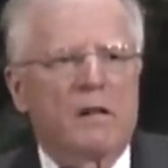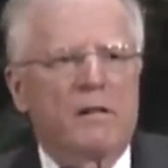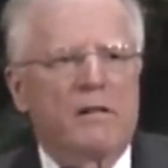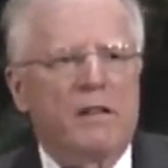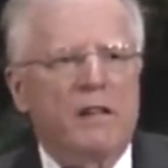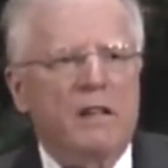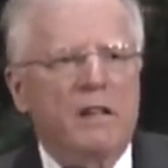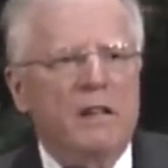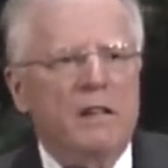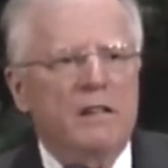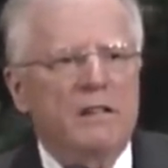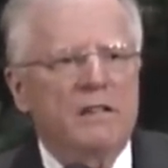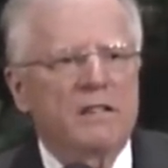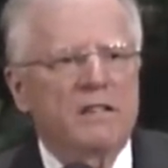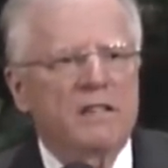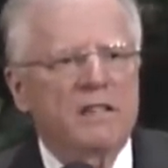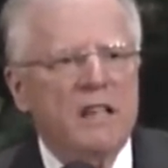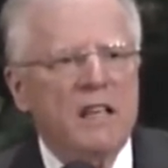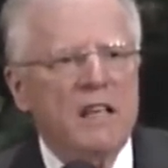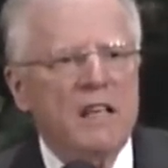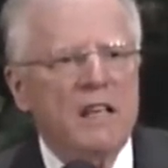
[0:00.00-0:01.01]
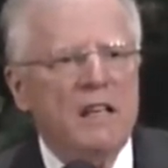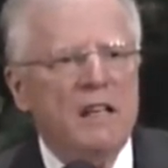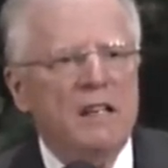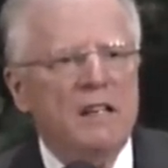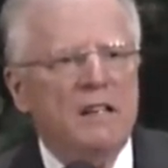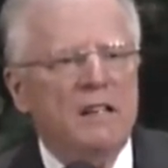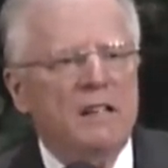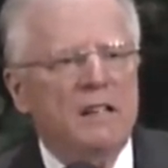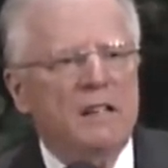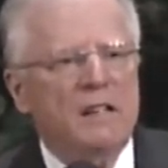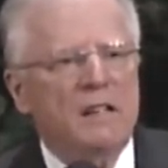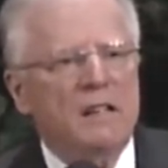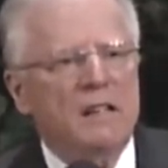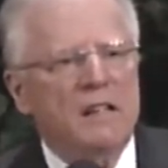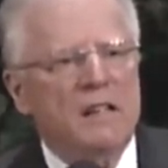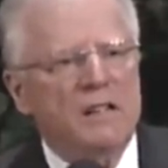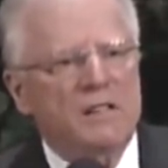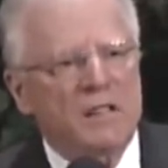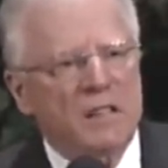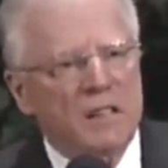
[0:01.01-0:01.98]
the seed
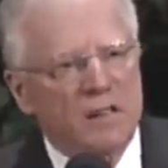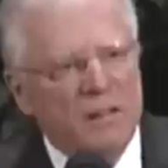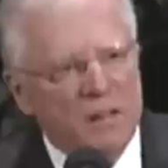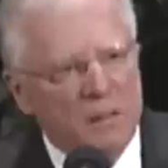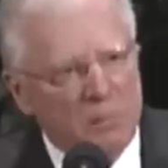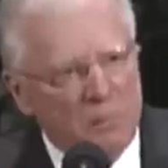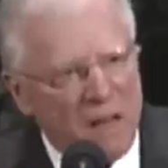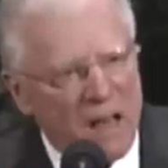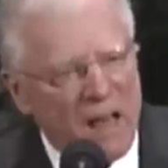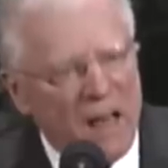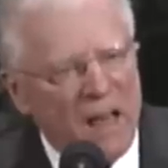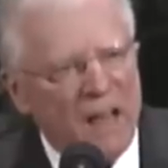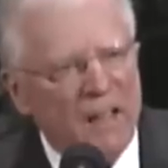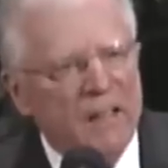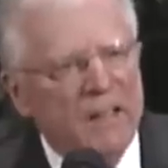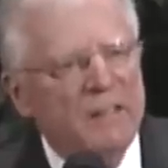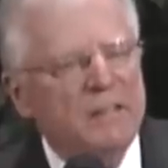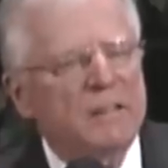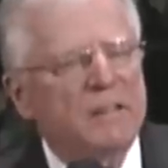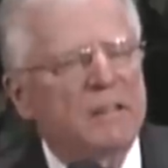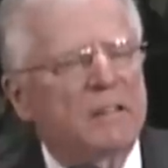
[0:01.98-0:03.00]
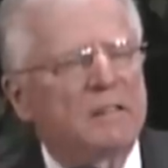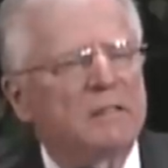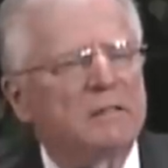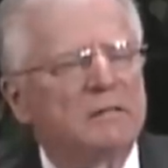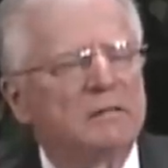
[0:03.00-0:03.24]
is in the mind,